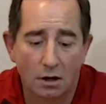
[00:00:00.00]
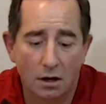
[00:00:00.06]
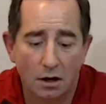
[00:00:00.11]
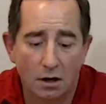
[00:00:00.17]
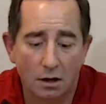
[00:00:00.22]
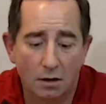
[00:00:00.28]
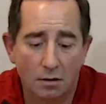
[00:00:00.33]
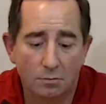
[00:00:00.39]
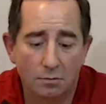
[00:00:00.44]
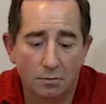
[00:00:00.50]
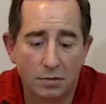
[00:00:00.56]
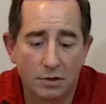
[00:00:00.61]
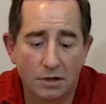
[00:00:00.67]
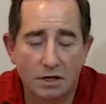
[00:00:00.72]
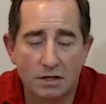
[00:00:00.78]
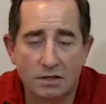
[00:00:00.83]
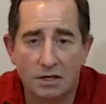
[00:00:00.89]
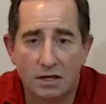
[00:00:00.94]
Um,
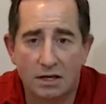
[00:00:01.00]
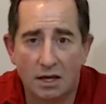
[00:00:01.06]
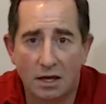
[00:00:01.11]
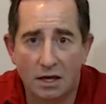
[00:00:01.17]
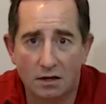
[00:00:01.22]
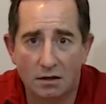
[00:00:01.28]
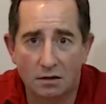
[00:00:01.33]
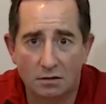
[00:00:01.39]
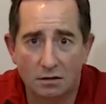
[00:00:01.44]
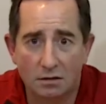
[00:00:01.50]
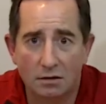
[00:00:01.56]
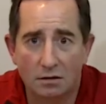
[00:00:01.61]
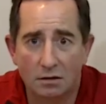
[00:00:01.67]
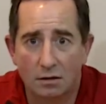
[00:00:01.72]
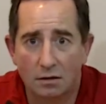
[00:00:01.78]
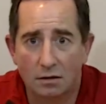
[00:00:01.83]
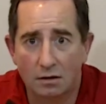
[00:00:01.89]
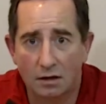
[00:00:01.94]
because it can,
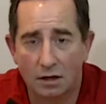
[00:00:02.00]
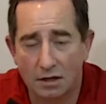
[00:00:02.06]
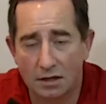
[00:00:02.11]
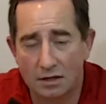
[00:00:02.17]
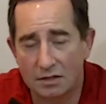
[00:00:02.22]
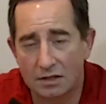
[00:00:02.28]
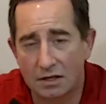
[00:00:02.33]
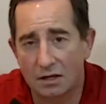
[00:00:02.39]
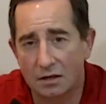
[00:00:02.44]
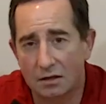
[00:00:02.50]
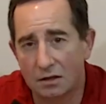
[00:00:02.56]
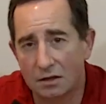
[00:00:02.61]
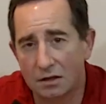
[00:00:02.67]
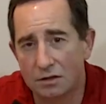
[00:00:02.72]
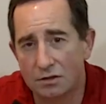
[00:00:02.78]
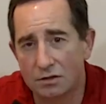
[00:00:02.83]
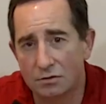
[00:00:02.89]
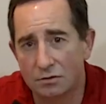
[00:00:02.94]
like I said,
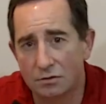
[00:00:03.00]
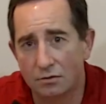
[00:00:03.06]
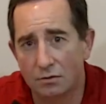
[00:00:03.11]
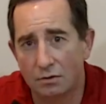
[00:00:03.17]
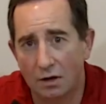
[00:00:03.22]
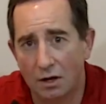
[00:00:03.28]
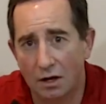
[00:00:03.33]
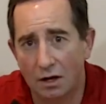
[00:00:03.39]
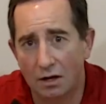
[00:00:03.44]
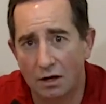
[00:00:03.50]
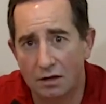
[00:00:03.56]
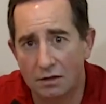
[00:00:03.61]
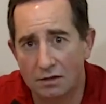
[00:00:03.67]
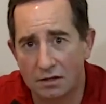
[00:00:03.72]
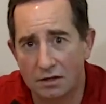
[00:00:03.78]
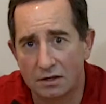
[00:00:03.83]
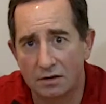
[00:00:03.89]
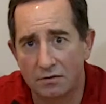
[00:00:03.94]
lead to uh,
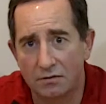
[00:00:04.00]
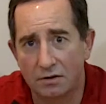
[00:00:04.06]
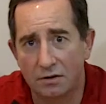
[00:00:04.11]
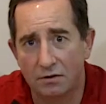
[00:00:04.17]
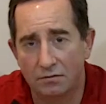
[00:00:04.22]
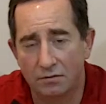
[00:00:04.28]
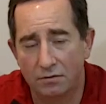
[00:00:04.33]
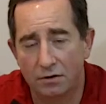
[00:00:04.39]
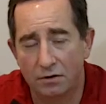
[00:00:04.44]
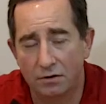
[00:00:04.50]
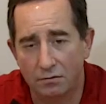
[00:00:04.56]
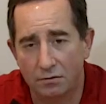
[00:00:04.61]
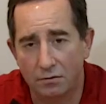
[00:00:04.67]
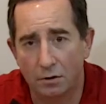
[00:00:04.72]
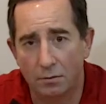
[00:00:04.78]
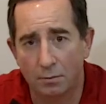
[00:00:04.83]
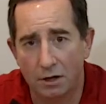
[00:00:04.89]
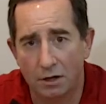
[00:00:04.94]
significant foot
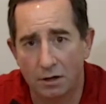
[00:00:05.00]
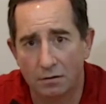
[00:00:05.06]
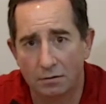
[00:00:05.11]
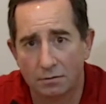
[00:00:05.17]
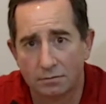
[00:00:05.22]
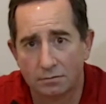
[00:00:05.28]
deformity.